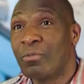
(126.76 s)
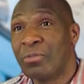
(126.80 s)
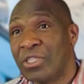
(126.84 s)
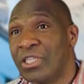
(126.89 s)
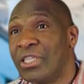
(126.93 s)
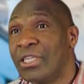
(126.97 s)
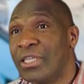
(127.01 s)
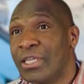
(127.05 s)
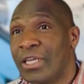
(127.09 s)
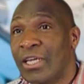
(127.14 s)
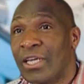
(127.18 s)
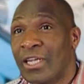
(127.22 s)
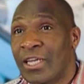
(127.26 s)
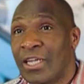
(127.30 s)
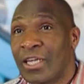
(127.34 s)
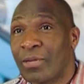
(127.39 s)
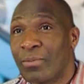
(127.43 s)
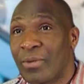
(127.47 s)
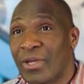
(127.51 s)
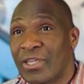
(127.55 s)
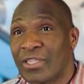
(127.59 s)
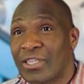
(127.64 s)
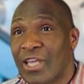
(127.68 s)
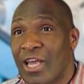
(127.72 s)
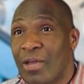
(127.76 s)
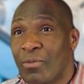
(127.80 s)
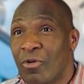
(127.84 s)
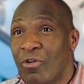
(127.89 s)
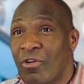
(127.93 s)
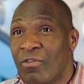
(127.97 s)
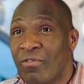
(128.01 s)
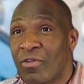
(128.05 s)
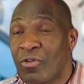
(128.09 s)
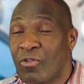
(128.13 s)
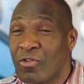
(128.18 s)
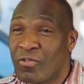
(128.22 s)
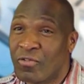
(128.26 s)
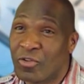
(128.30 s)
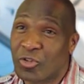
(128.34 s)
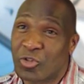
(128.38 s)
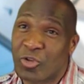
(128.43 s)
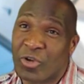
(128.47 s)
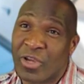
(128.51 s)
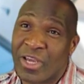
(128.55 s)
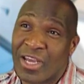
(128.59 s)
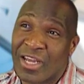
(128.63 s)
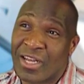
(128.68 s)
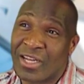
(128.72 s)
GE and Airbus coming over. We've
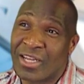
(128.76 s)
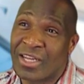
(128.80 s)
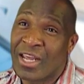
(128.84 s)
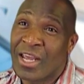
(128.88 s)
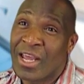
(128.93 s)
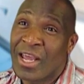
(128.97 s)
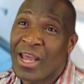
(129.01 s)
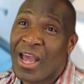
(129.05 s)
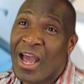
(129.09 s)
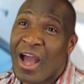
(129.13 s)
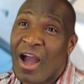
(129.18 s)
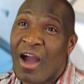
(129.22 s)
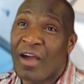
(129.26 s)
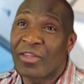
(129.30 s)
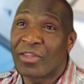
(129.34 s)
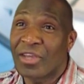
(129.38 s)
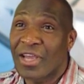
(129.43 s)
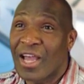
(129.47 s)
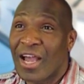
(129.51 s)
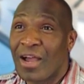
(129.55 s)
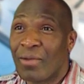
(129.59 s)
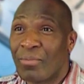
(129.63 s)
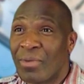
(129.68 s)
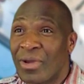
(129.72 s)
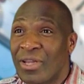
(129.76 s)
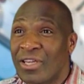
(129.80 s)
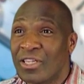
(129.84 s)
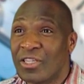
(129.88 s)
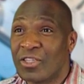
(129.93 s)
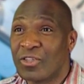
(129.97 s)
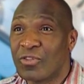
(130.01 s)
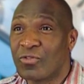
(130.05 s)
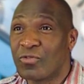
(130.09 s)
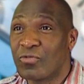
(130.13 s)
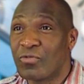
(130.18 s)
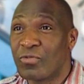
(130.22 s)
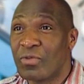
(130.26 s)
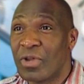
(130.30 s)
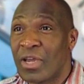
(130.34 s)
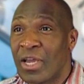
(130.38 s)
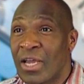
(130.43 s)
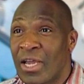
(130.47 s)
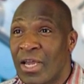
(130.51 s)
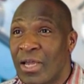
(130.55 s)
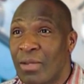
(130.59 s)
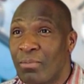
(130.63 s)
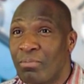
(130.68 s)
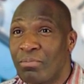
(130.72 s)
also had other companies,
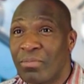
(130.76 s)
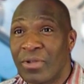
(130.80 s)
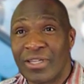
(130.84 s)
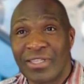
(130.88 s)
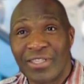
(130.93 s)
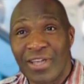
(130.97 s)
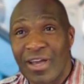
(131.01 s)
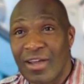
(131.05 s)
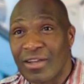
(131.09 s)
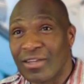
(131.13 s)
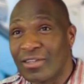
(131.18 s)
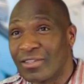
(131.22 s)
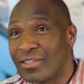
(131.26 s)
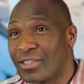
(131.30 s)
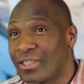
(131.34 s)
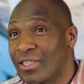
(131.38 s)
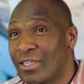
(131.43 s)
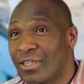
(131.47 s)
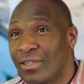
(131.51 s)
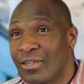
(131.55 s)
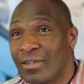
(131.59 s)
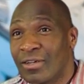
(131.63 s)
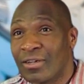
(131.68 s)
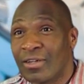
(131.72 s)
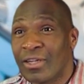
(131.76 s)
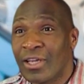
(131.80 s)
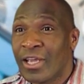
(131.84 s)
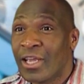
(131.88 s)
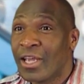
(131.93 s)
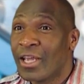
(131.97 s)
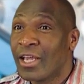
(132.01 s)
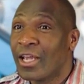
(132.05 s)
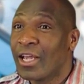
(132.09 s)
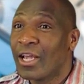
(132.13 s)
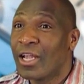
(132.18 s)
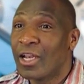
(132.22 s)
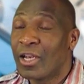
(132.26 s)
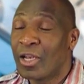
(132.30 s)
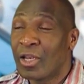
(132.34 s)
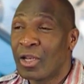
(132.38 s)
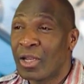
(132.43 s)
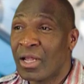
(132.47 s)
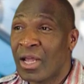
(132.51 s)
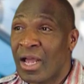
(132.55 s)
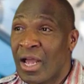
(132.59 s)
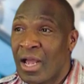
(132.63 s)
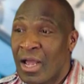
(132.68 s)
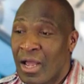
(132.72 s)
Tata Steel,
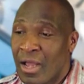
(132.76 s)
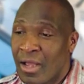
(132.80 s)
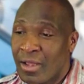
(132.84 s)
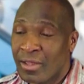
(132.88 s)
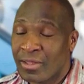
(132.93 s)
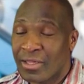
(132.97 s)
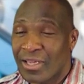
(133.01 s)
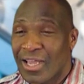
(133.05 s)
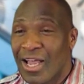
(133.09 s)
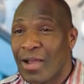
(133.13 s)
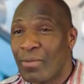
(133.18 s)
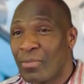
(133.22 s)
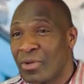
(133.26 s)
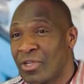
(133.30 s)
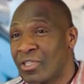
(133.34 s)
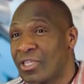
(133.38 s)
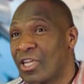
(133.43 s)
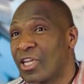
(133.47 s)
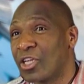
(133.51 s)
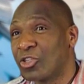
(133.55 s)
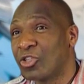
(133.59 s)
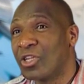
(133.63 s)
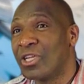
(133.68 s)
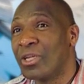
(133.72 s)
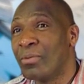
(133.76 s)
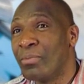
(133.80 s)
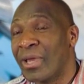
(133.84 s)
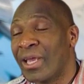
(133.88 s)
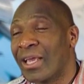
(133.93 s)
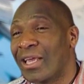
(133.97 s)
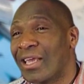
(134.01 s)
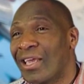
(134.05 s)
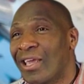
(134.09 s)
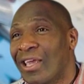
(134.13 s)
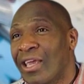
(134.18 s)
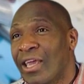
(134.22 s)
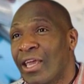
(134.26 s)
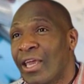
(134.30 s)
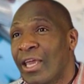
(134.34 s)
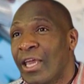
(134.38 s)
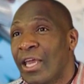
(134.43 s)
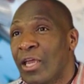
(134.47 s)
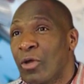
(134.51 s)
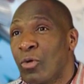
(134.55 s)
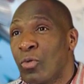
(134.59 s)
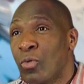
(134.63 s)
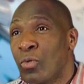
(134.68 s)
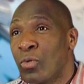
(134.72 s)
other companies that actually make,
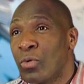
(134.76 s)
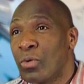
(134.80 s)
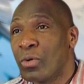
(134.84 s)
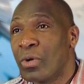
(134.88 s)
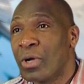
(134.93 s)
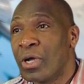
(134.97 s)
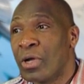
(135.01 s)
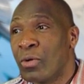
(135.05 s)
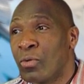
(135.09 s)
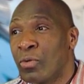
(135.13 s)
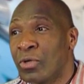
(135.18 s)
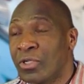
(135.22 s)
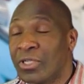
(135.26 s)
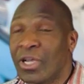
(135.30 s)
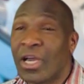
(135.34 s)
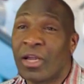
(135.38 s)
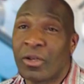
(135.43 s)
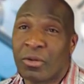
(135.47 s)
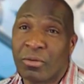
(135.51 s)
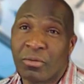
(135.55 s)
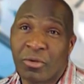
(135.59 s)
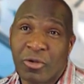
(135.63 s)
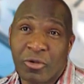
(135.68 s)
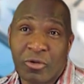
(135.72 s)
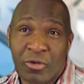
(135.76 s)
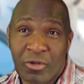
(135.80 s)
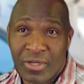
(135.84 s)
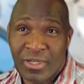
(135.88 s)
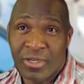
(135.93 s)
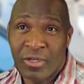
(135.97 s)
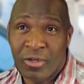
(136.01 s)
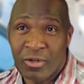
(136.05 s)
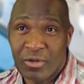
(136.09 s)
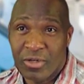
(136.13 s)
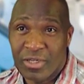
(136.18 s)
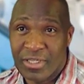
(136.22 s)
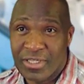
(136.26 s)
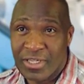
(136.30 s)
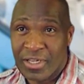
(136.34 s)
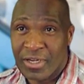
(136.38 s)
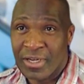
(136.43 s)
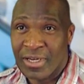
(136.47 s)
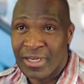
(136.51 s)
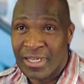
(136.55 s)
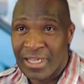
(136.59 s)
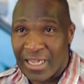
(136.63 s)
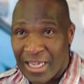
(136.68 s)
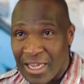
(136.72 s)
which are not
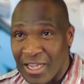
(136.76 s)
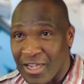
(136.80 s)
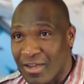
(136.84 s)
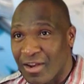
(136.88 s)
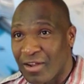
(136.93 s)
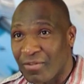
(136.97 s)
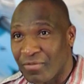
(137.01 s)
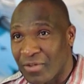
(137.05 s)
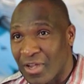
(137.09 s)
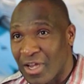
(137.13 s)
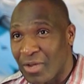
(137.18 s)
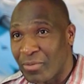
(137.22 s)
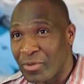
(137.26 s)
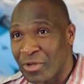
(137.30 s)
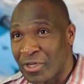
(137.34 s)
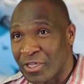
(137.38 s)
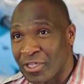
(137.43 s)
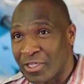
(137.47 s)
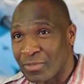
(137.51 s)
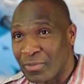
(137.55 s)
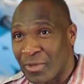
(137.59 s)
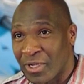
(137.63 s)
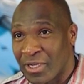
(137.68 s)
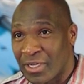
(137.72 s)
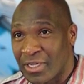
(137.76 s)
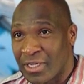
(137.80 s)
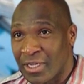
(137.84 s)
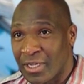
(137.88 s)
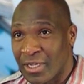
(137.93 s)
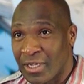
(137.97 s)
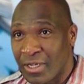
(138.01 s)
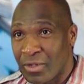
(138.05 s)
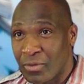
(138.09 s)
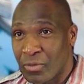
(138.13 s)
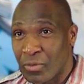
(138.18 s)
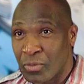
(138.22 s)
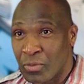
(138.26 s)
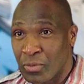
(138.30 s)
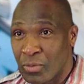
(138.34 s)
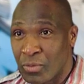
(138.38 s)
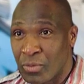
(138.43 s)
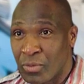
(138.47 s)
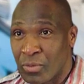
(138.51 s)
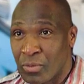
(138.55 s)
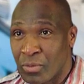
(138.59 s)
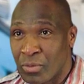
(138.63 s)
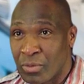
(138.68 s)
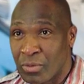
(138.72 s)
necessarily aircraft companies, but
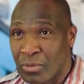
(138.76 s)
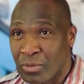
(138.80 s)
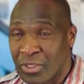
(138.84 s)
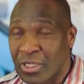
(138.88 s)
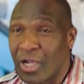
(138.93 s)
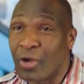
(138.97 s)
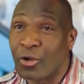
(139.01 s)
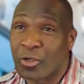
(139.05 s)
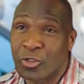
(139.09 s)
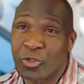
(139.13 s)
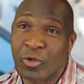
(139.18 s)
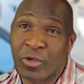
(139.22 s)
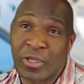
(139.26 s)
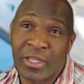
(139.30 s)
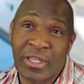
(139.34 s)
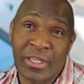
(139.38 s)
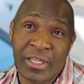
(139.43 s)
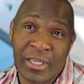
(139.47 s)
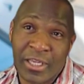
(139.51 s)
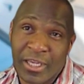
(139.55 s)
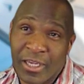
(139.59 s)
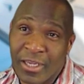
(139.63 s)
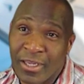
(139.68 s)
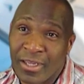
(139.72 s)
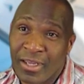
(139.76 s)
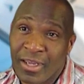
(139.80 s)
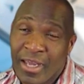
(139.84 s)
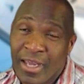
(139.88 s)
which are also in the